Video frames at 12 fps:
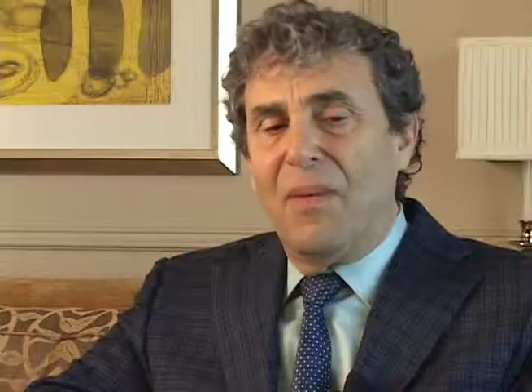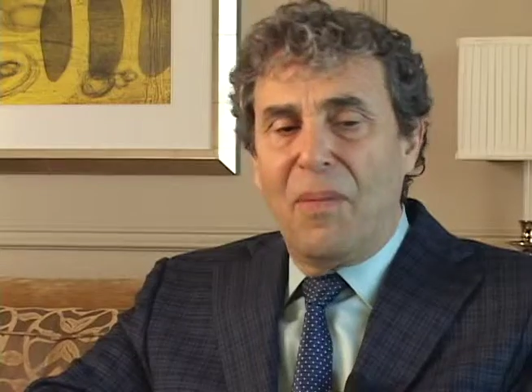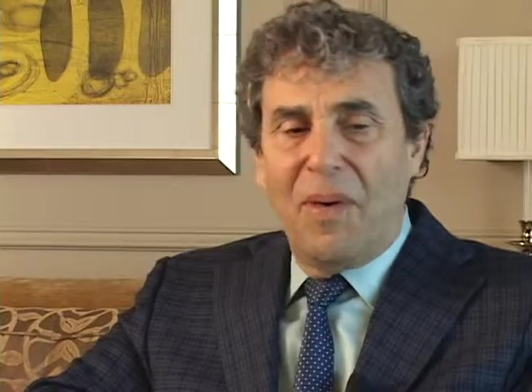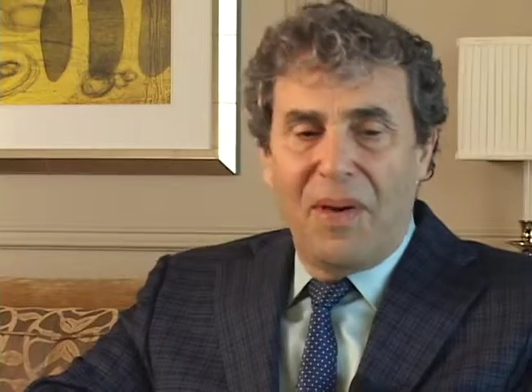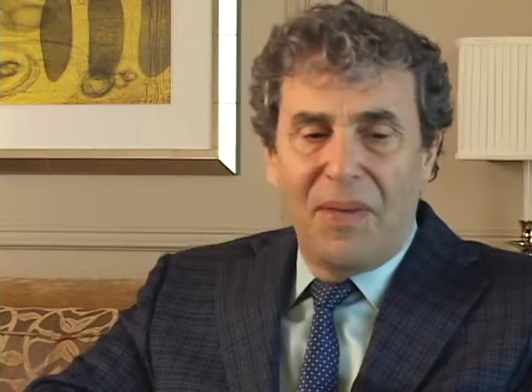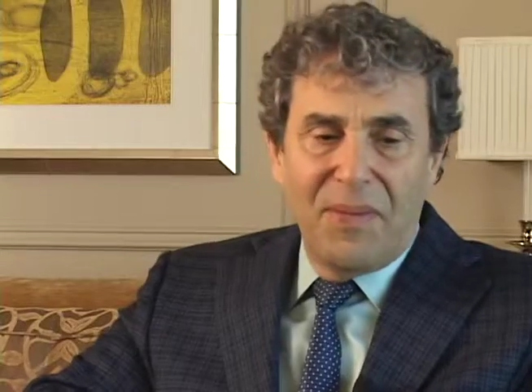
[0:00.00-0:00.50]

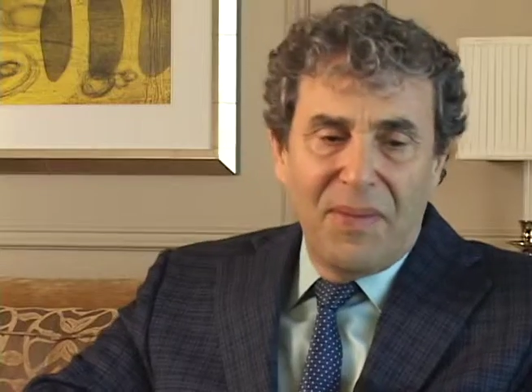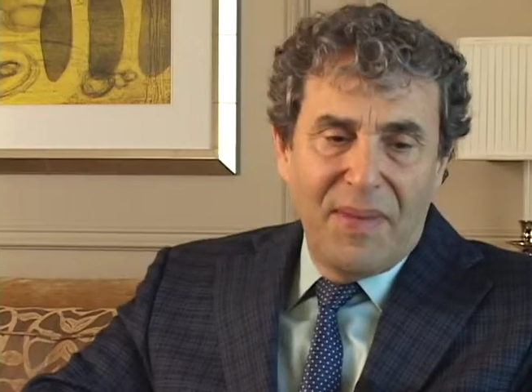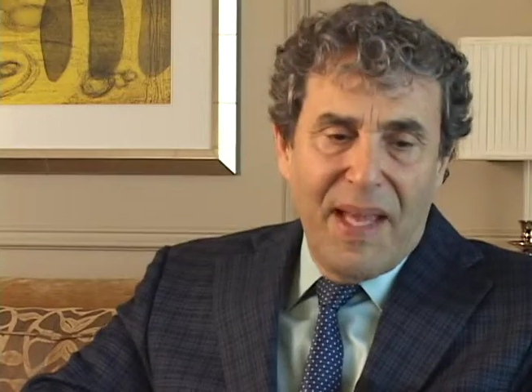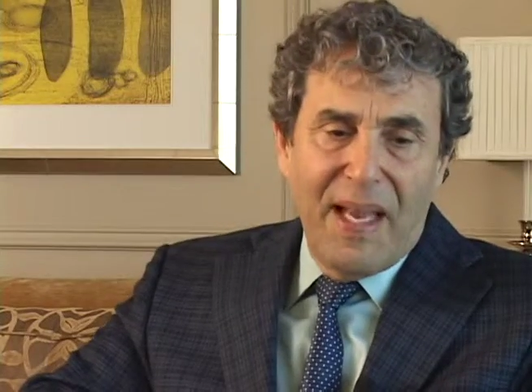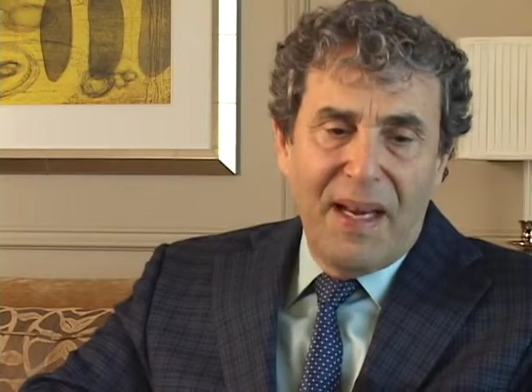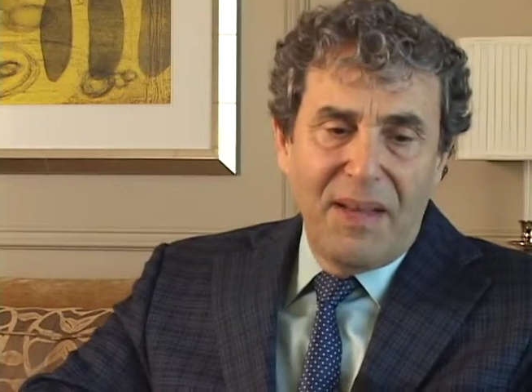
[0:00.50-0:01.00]
Well,
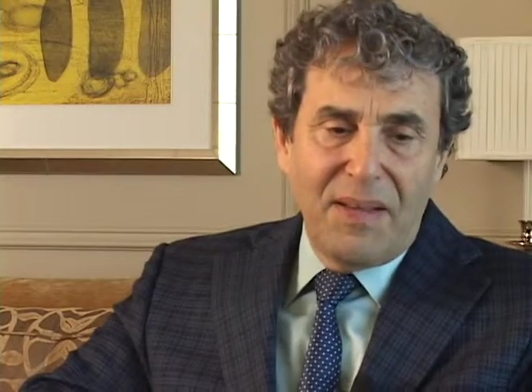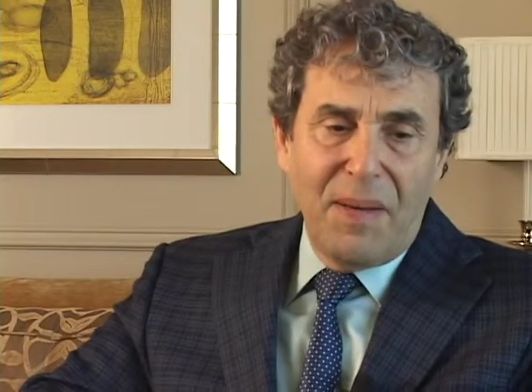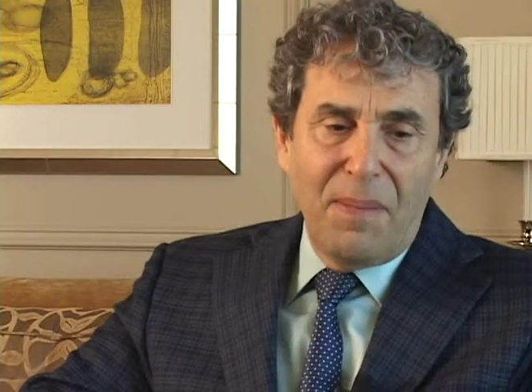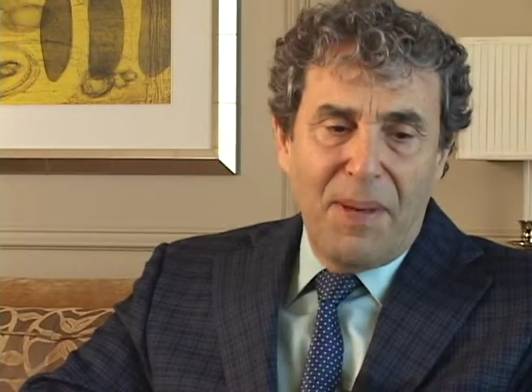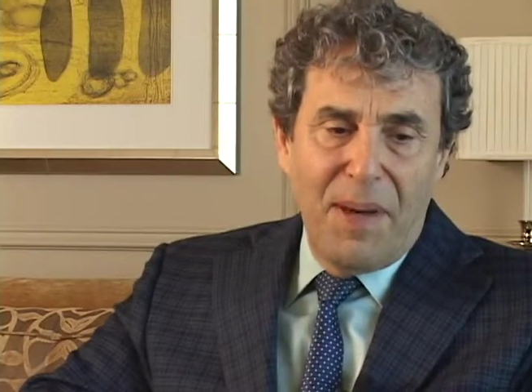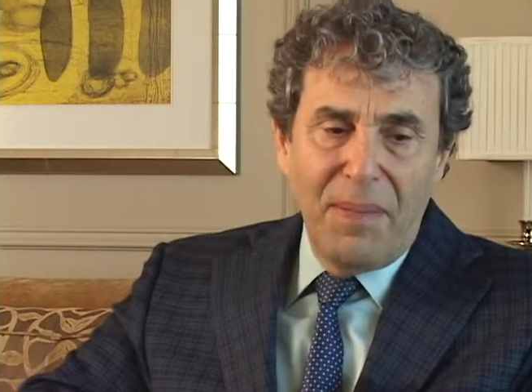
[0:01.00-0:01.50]
that is
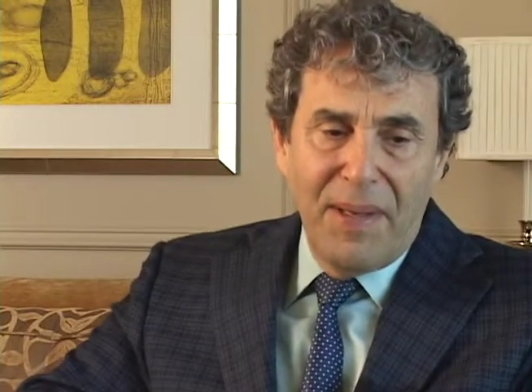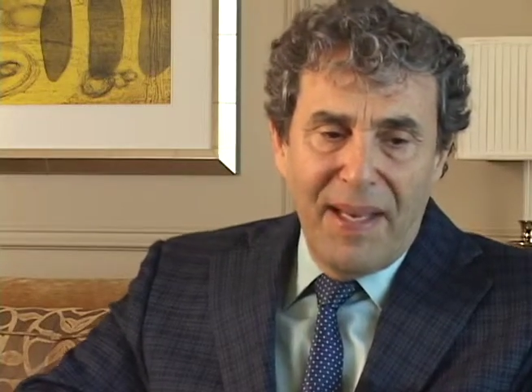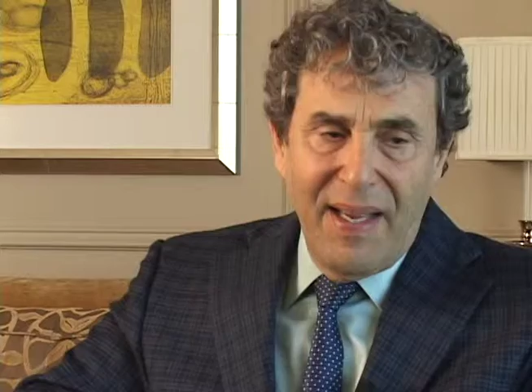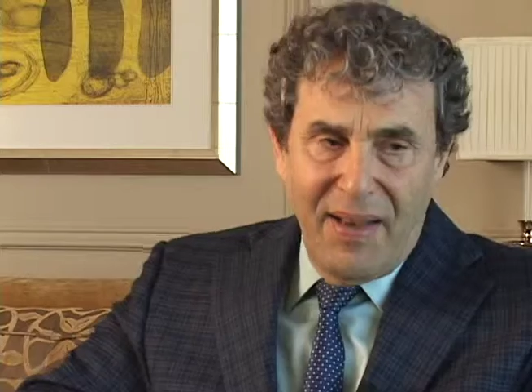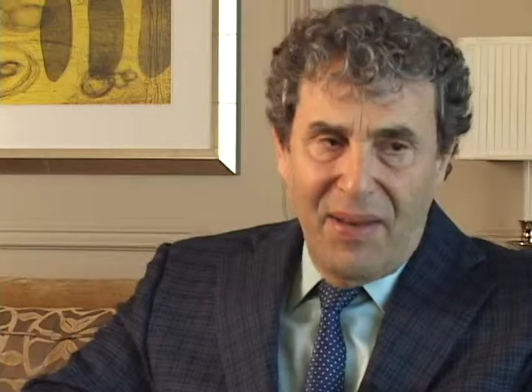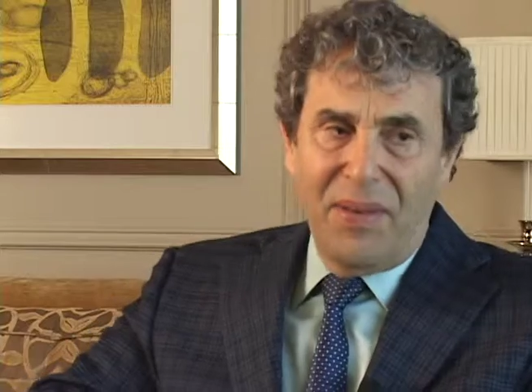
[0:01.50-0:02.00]
a public
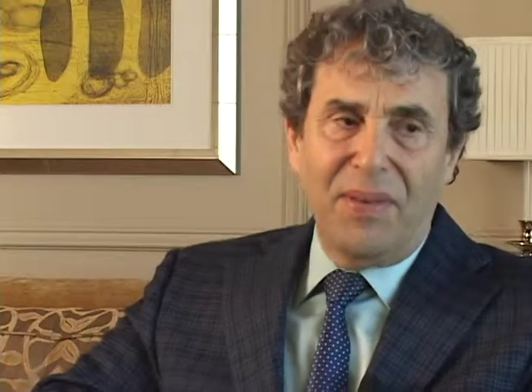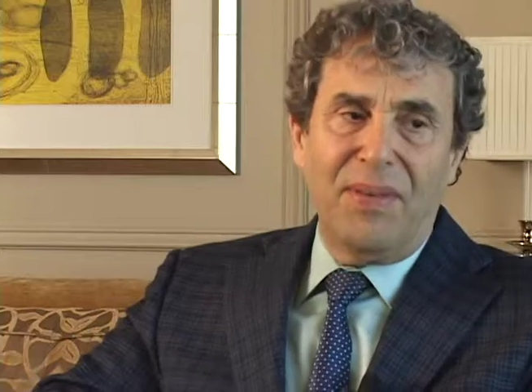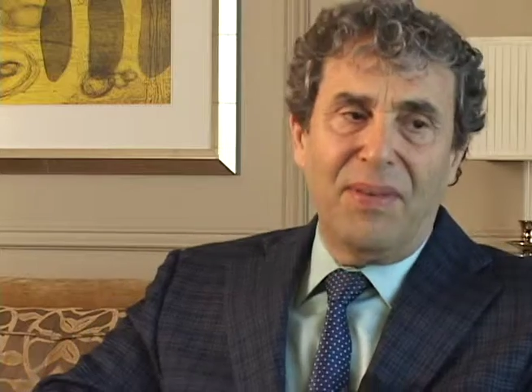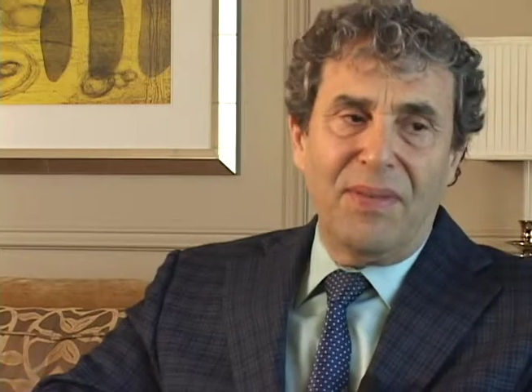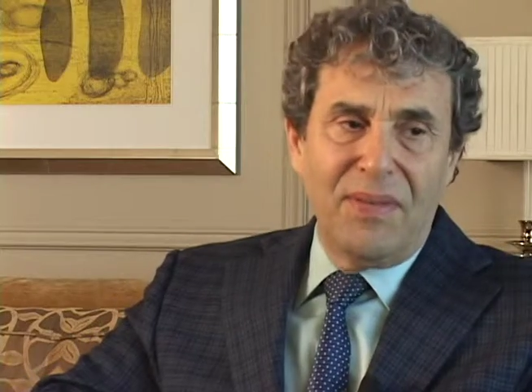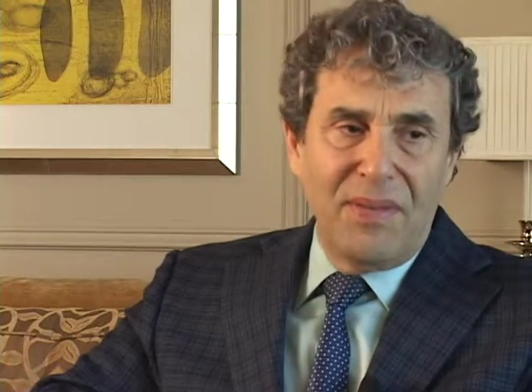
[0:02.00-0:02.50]
health